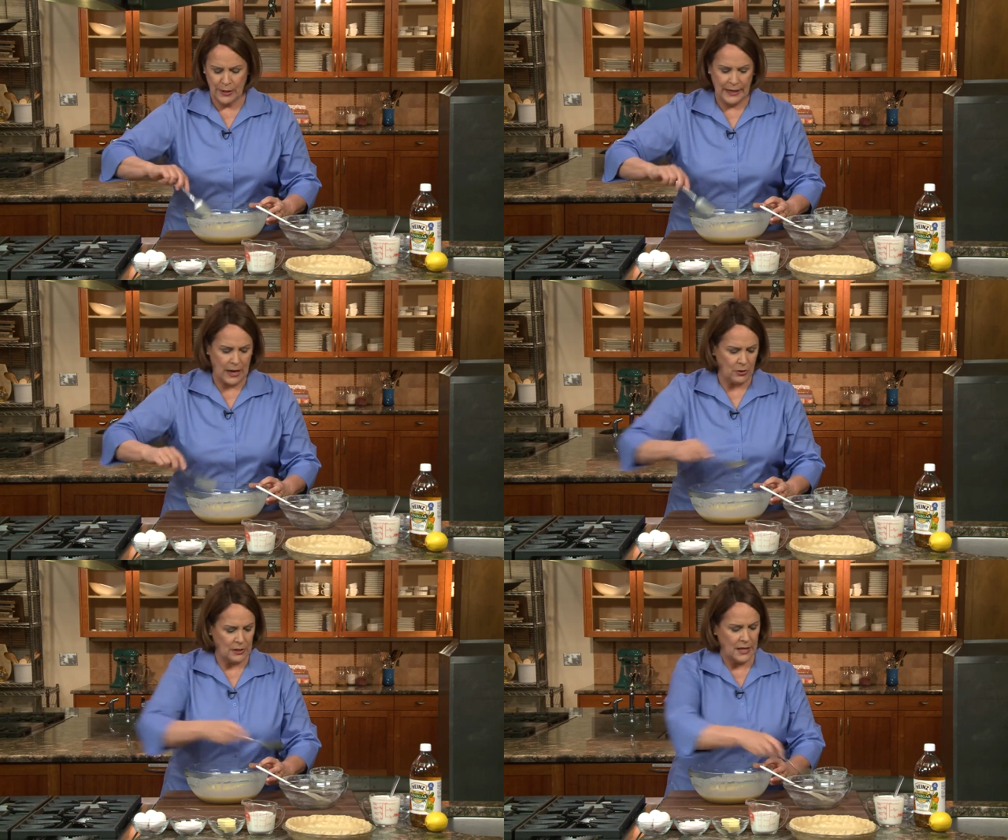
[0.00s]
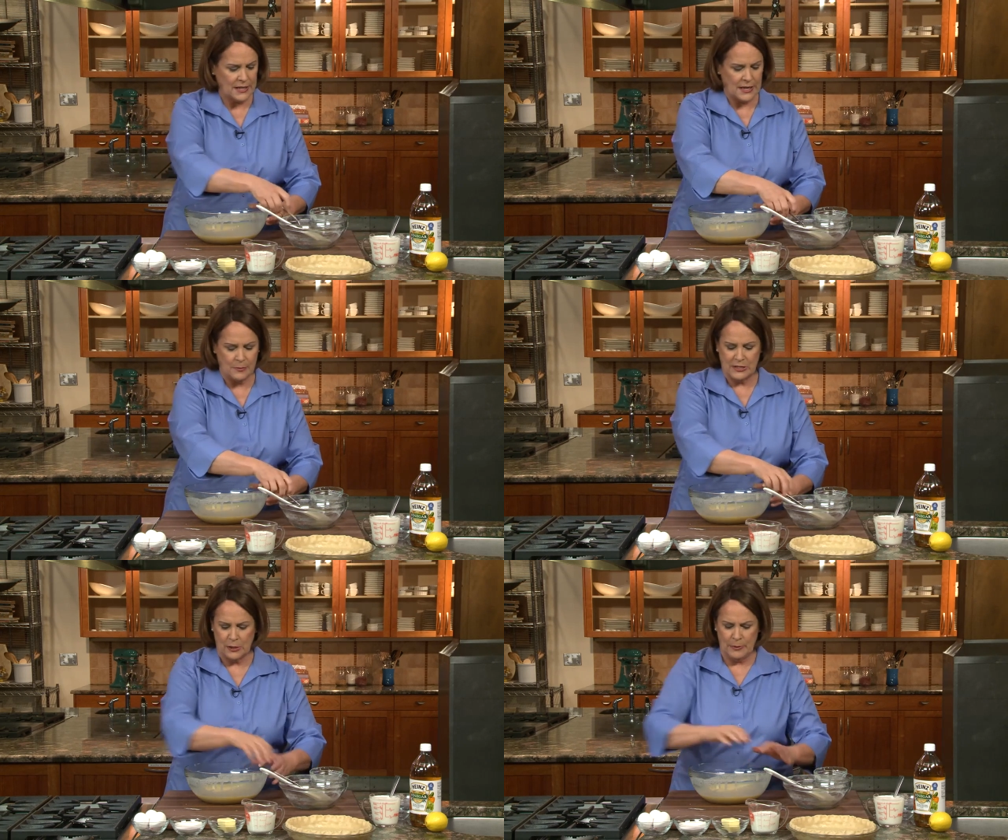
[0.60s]
it out, a lot of
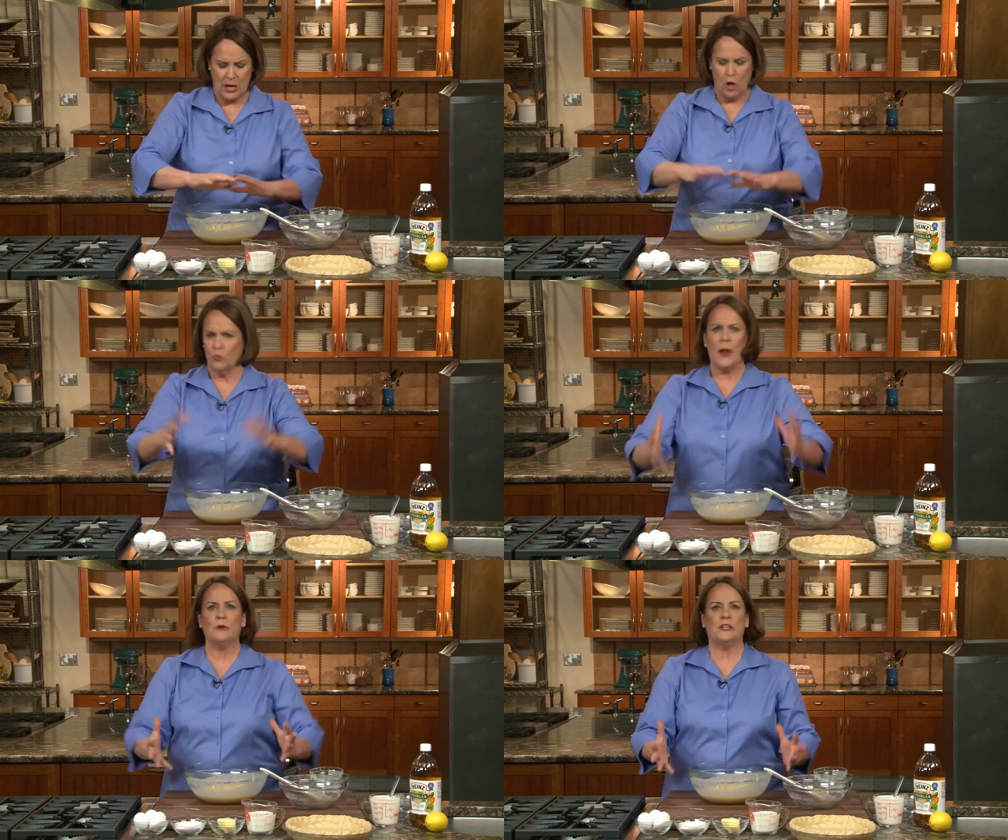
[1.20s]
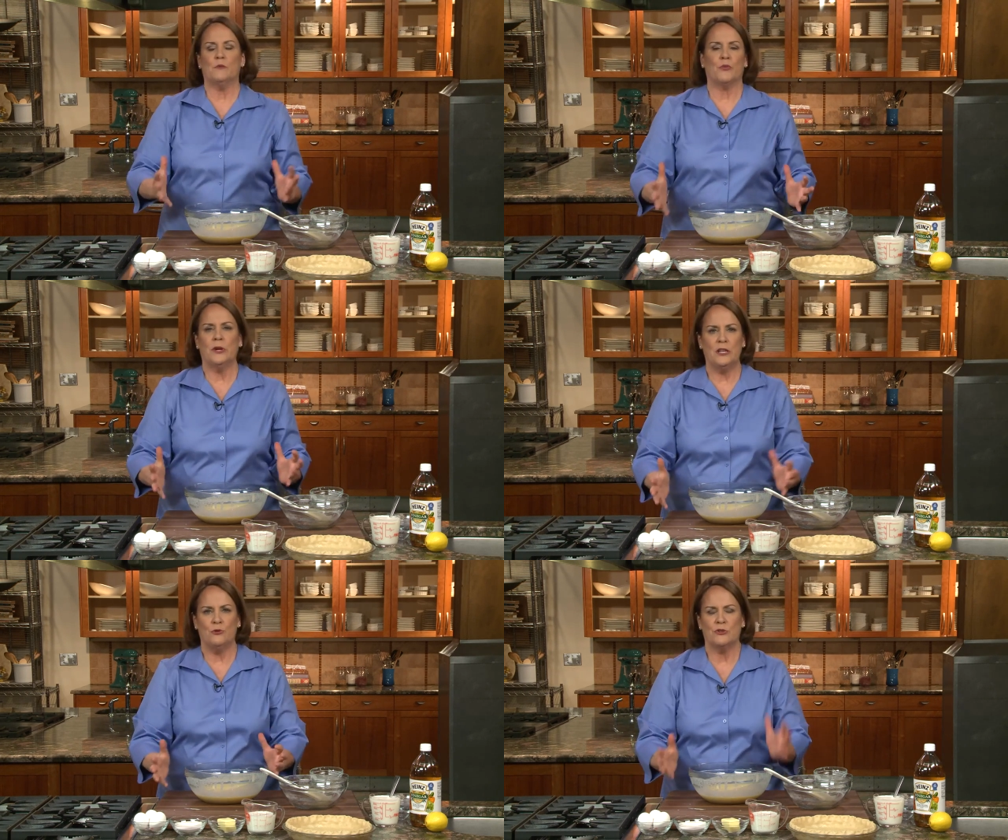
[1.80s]
times it'll be all rounded and
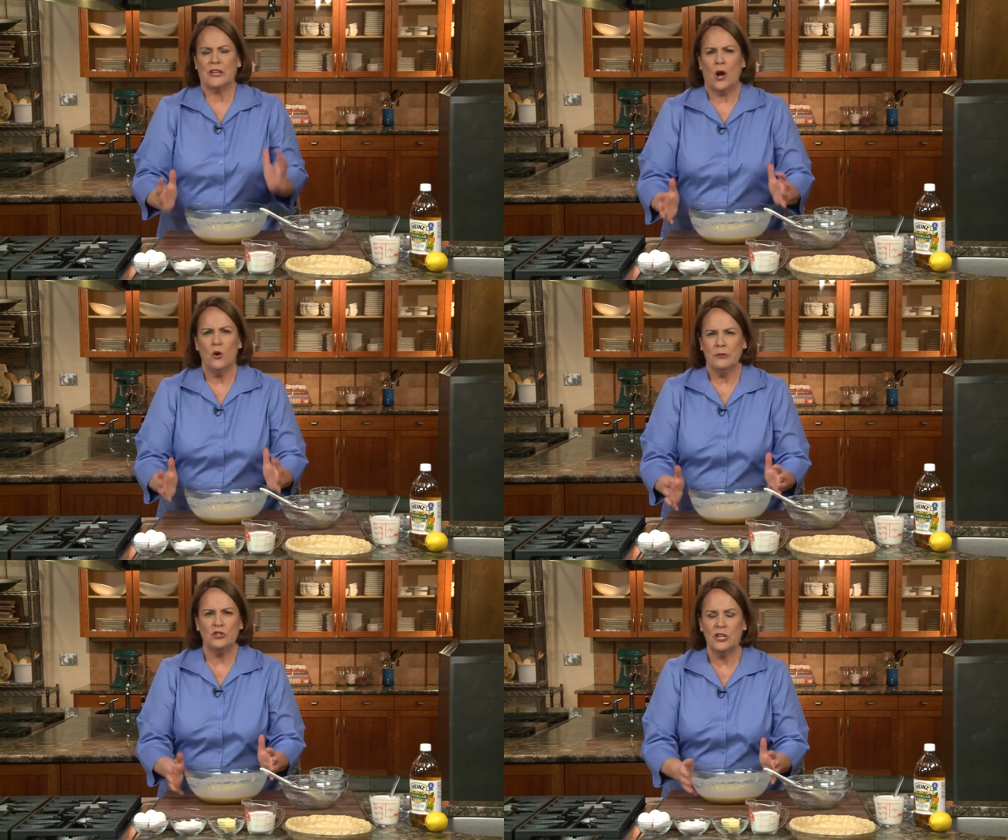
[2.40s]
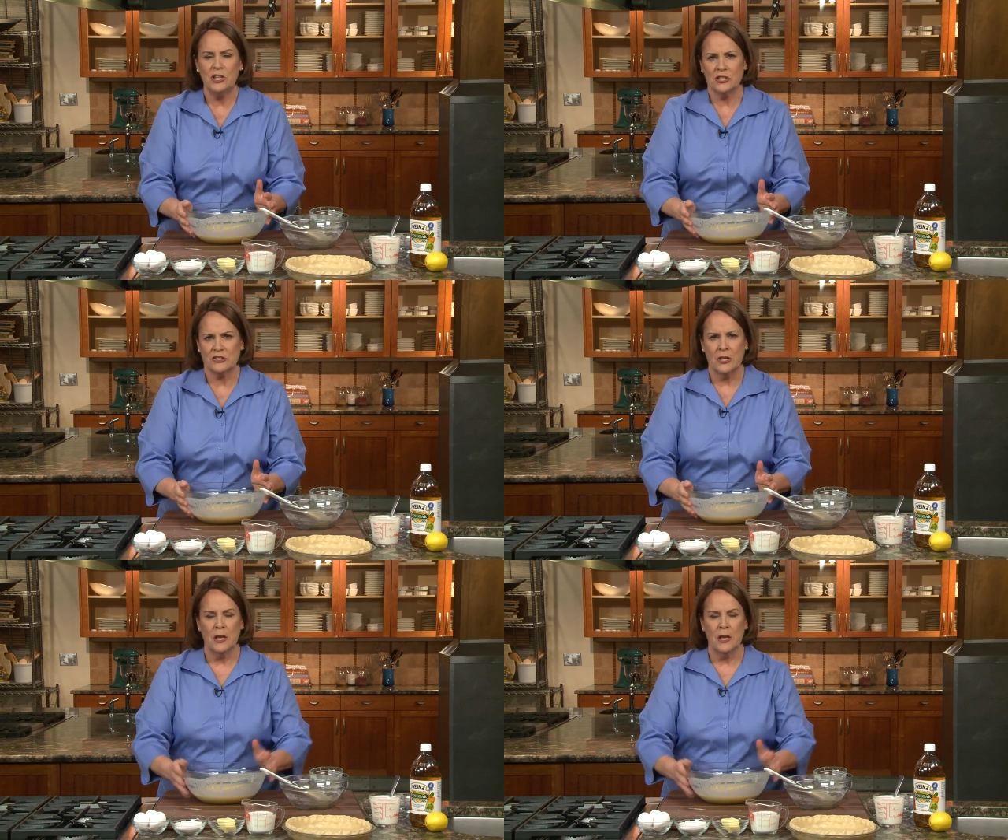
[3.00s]
pretty, and you say, oh, I'm a genius.